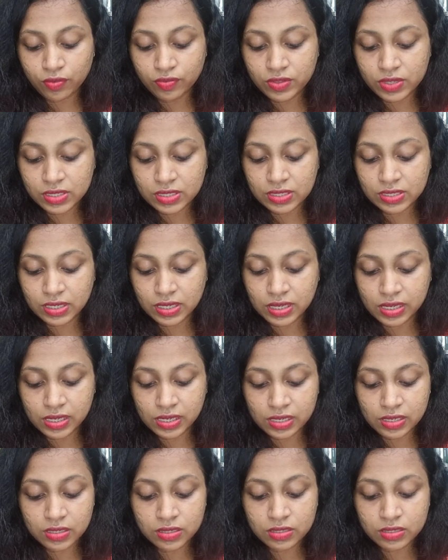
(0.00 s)
of this
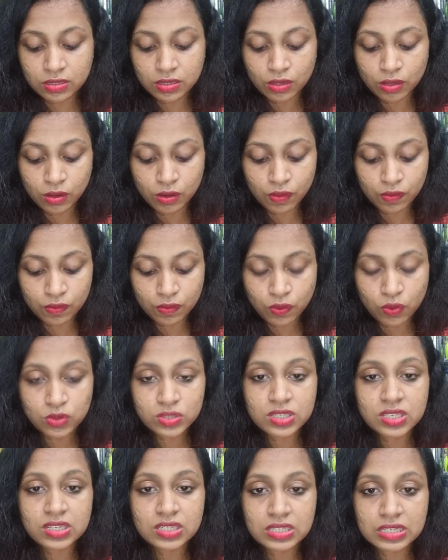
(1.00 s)
reel is four
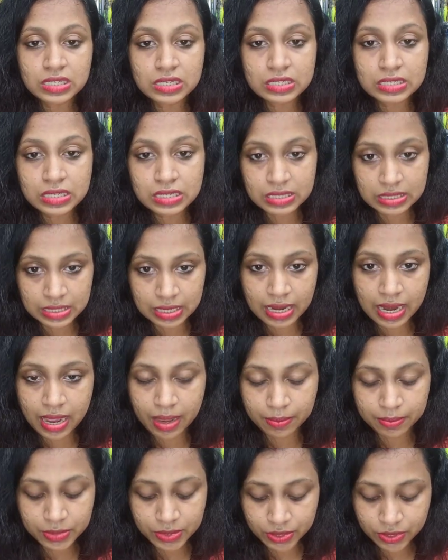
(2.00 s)
hundred sixty-six
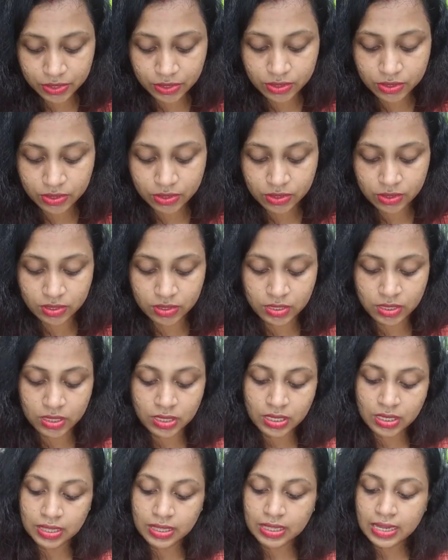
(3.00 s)
grams.
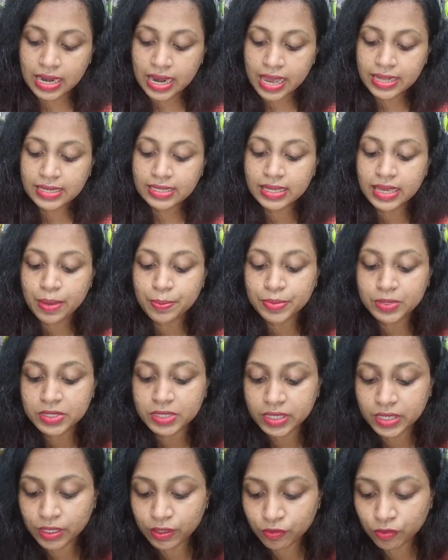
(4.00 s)
The line
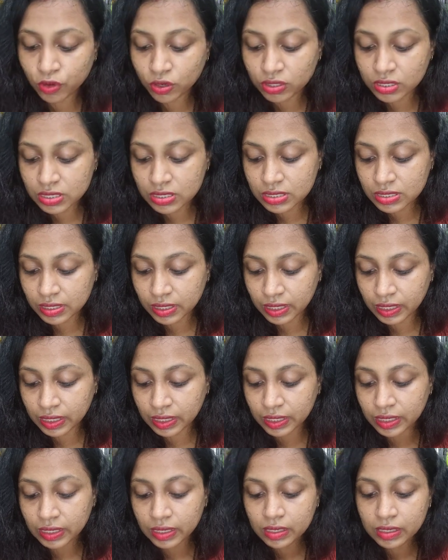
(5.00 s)
capacity for this
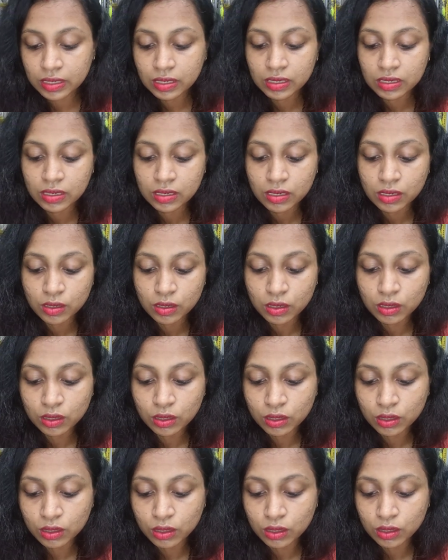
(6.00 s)
reel,
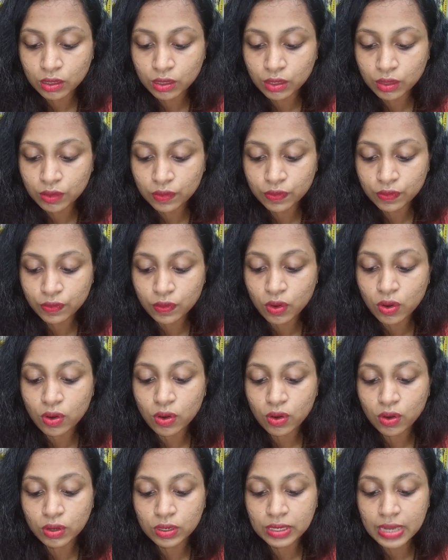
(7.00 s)
uh,
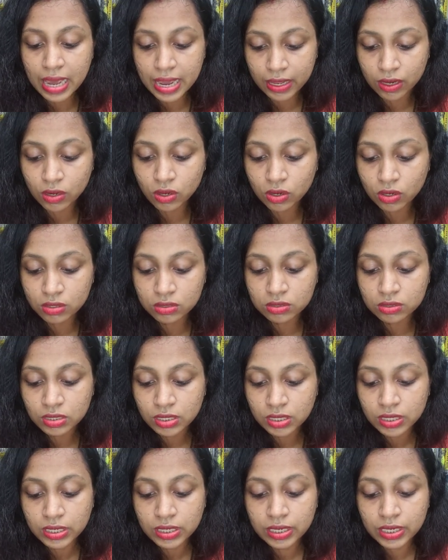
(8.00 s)
for nylon,
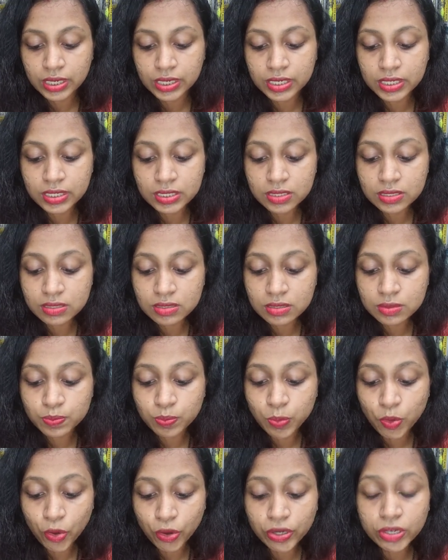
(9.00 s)
it is zero
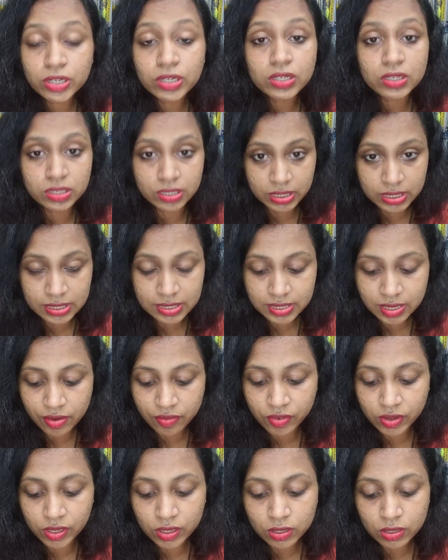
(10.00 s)
point three
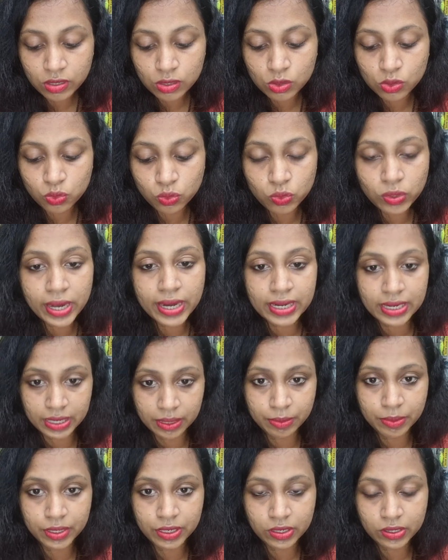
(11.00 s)
seven to
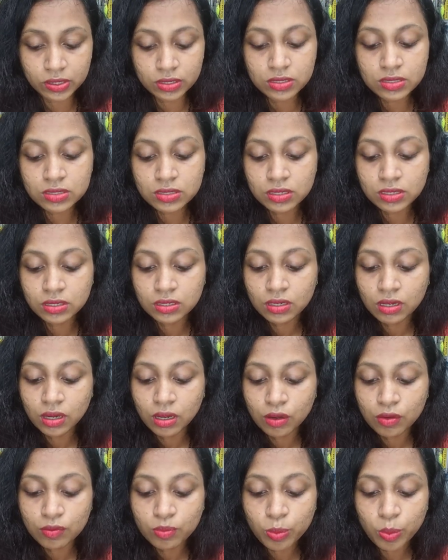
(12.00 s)
ninety meters,
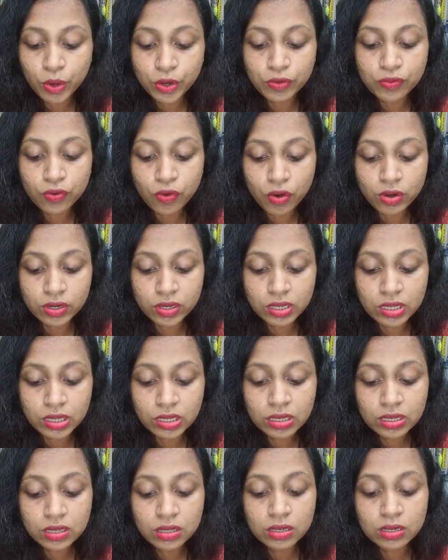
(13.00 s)
zero point four
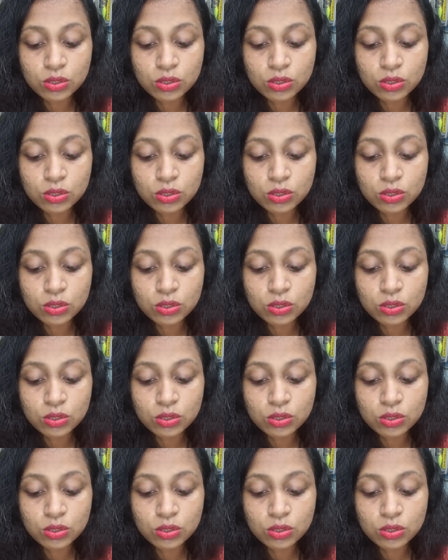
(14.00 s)
zero